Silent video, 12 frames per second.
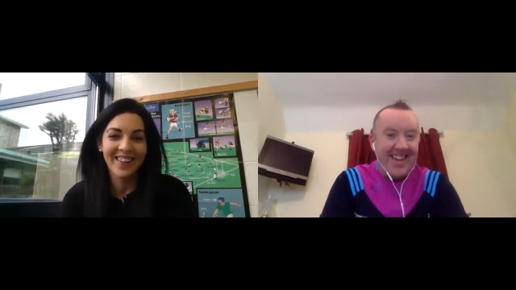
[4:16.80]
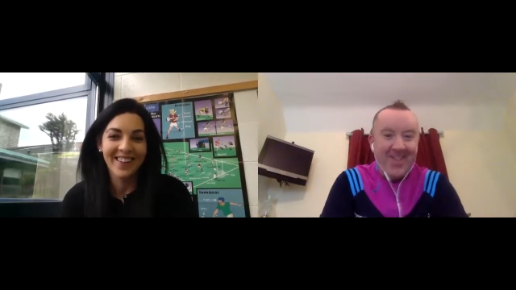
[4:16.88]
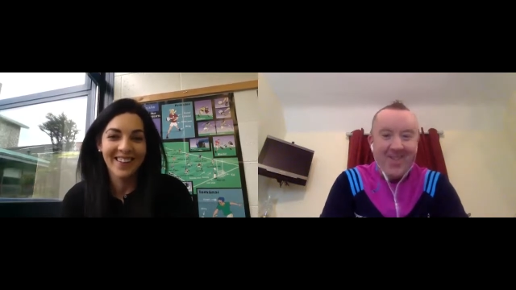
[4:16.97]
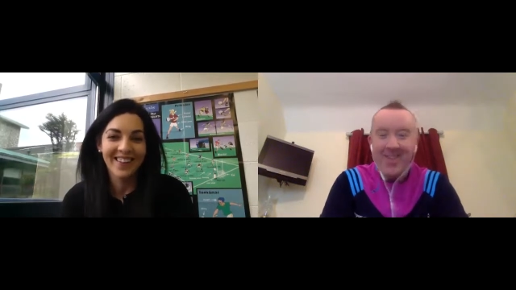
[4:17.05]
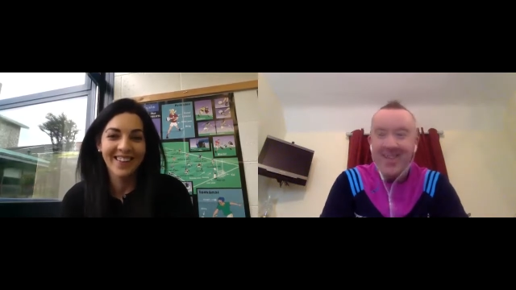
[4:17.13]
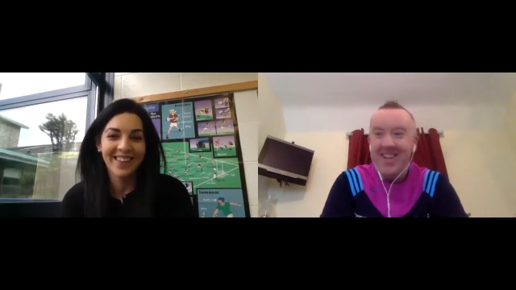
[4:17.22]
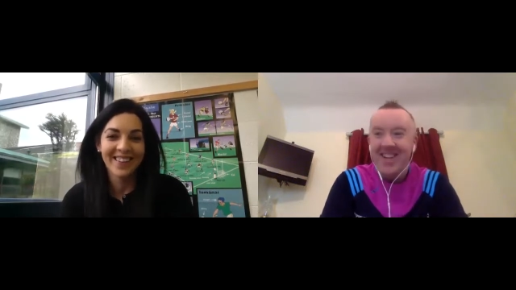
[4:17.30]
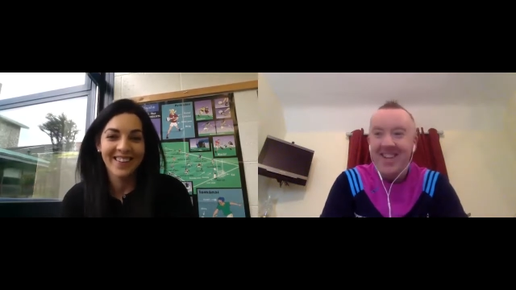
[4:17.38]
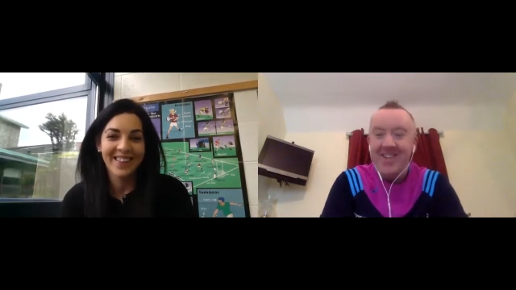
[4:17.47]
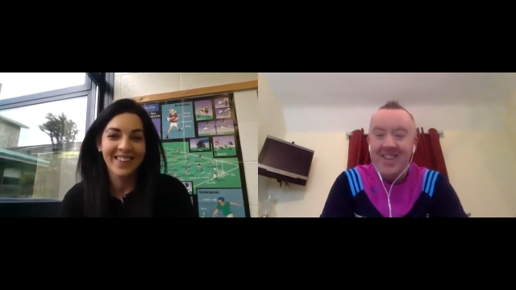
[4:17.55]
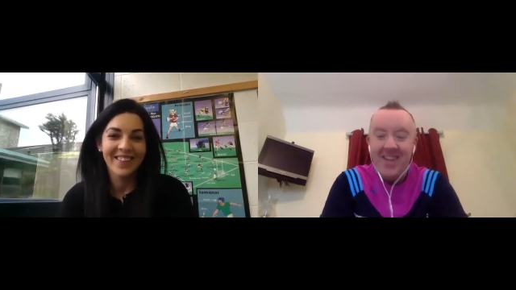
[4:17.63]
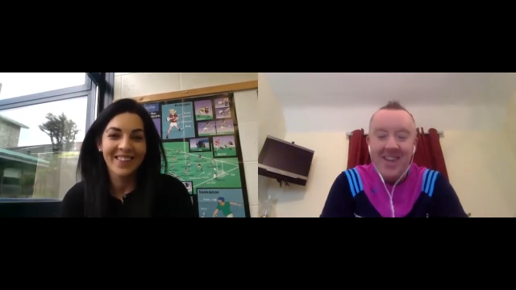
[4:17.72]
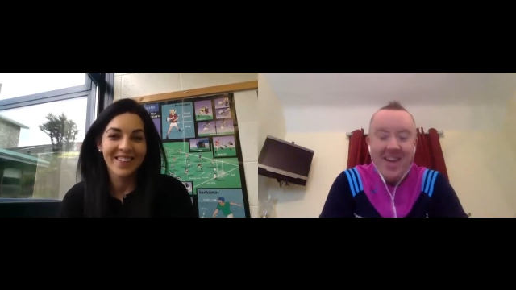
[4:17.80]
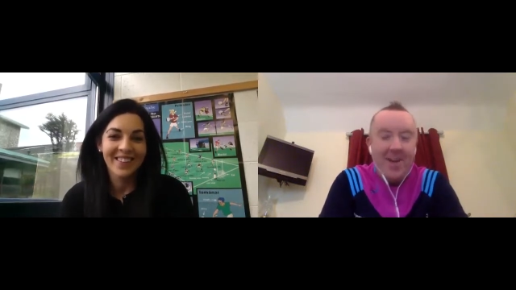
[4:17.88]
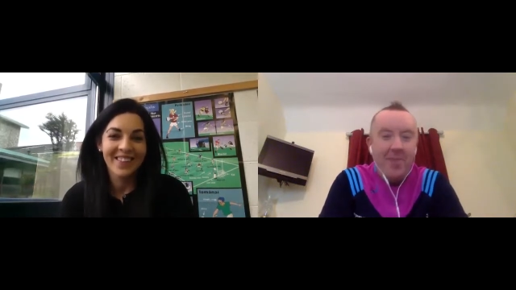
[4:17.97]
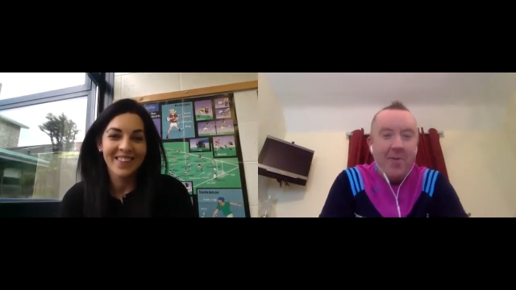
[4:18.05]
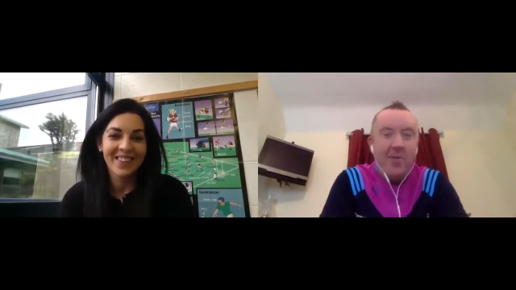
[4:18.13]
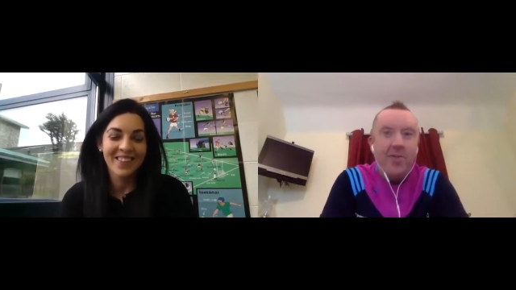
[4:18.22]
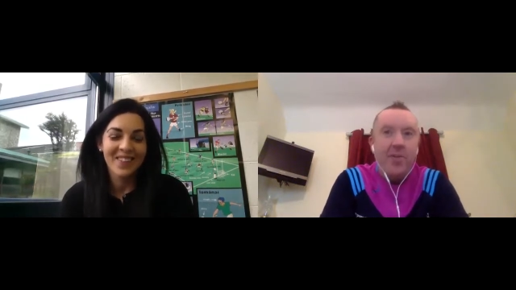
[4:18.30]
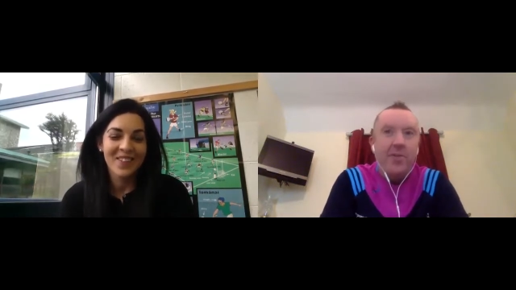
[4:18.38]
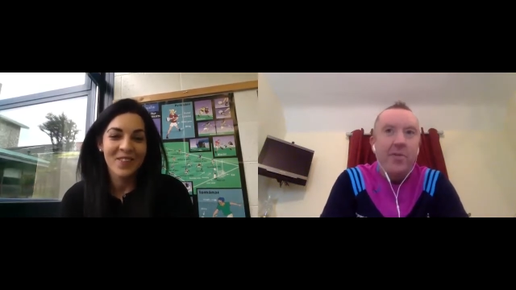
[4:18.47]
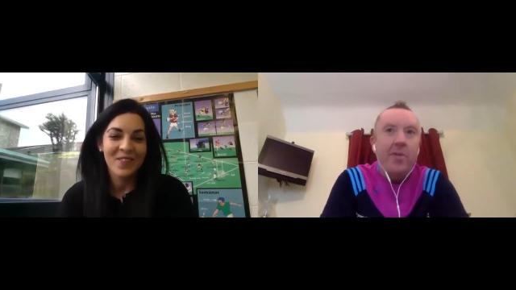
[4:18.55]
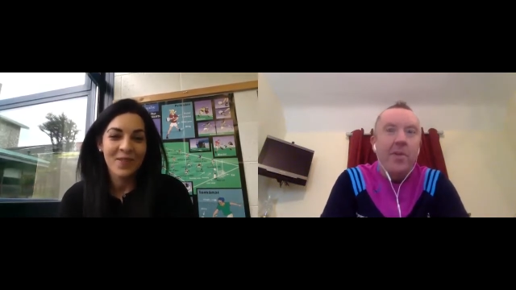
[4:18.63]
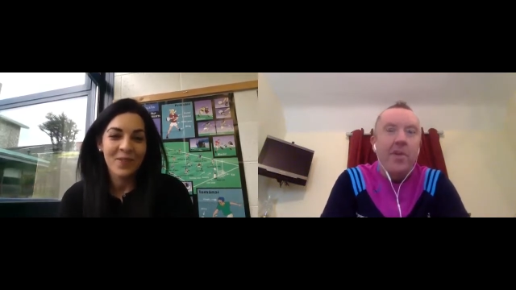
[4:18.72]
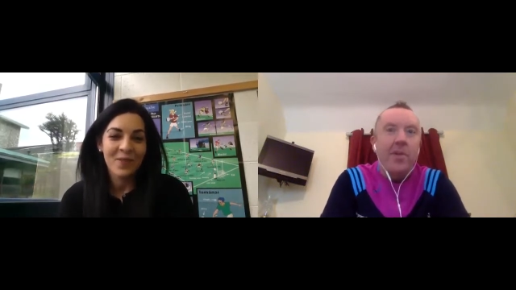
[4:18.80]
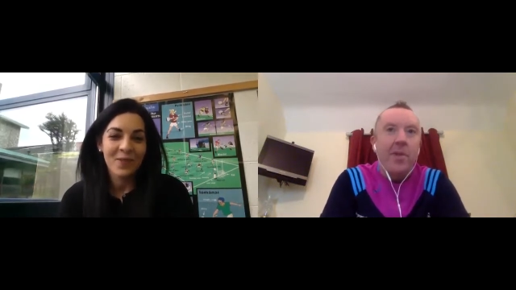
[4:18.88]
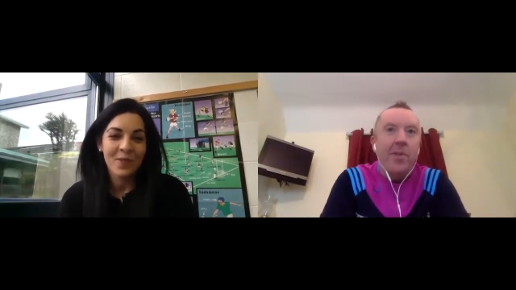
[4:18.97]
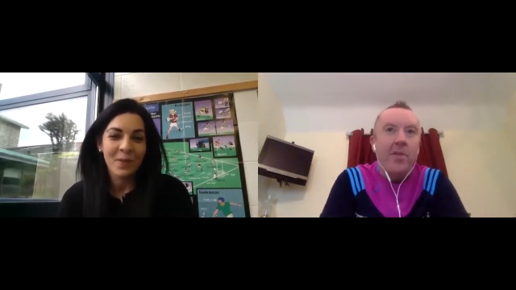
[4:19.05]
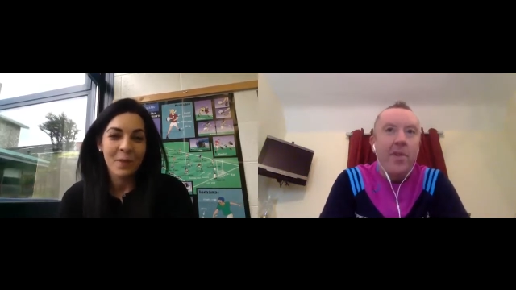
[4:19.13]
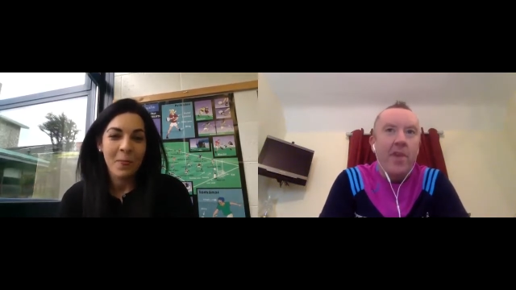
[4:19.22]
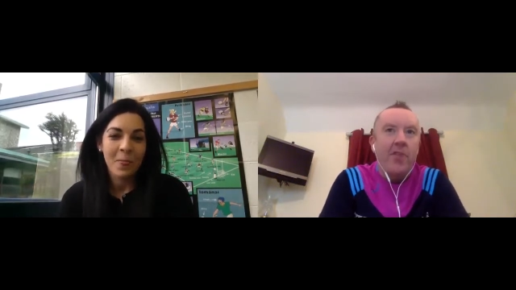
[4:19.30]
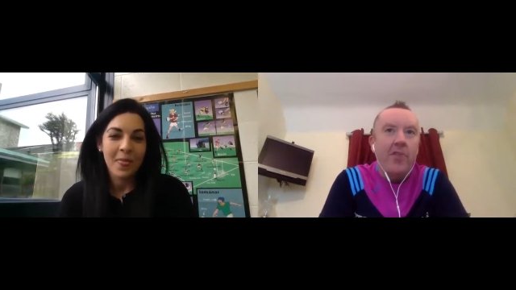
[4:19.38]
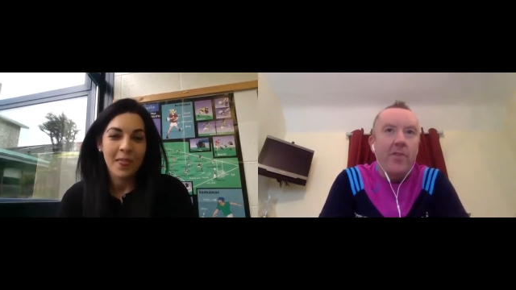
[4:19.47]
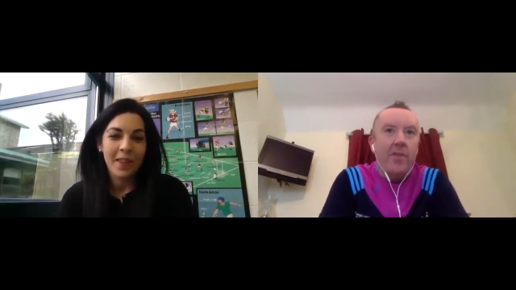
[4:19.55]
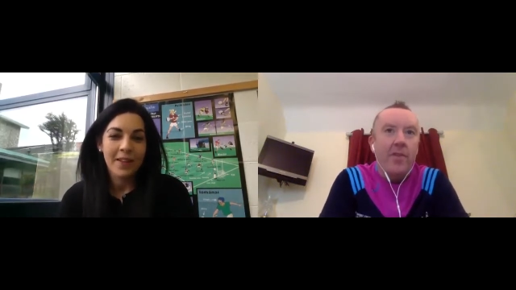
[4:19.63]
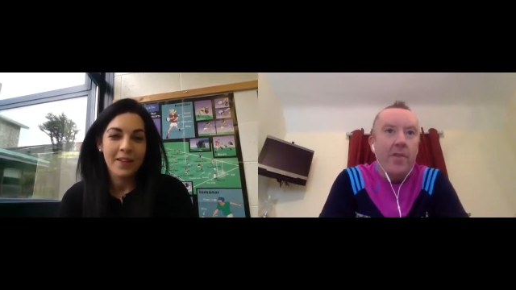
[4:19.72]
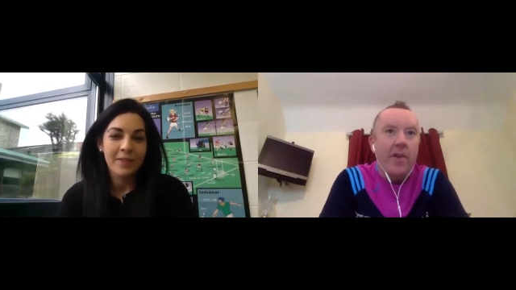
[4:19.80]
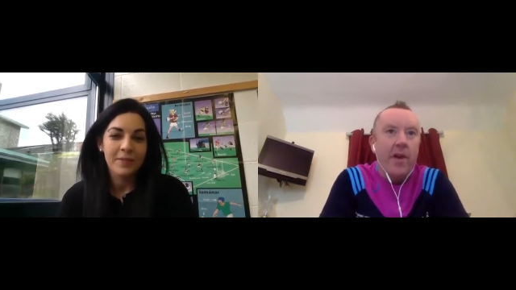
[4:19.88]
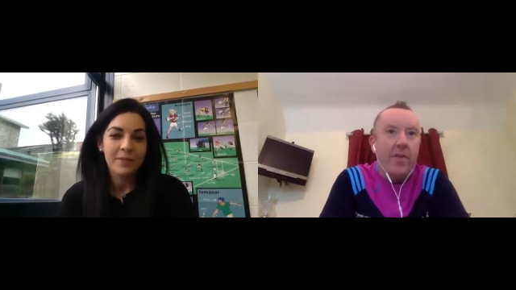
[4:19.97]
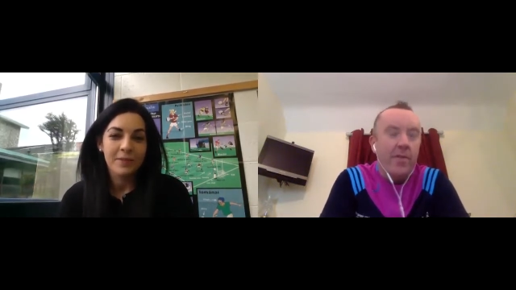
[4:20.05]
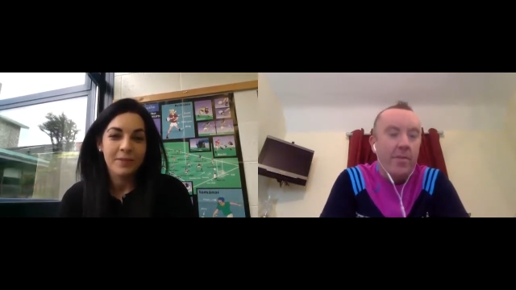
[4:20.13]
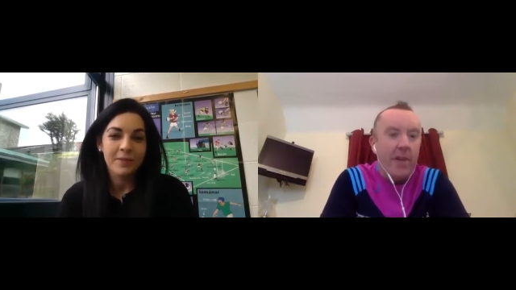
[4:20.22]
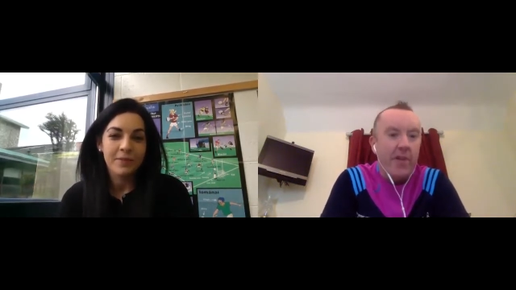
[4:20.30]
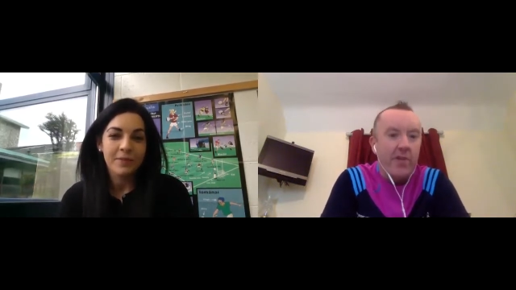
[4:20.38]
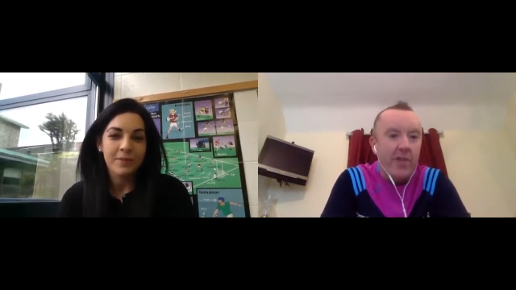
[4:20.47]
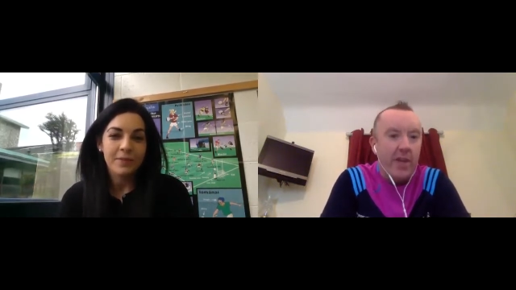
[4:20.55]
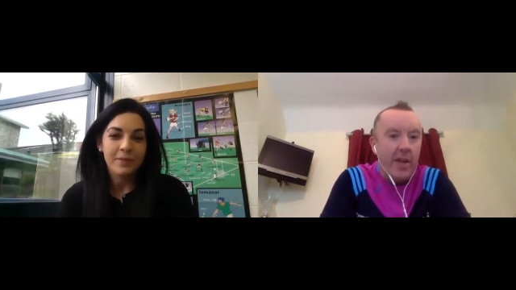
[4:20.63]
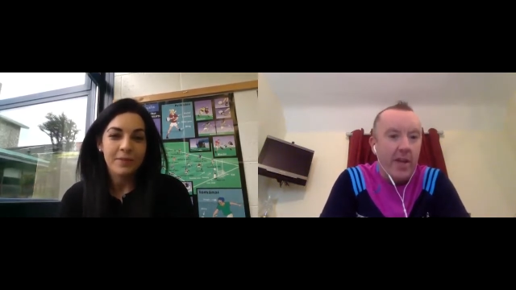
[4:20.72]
Speaker 1: Absolutely, Mara, talk to me about your preparation for uh, for match day and,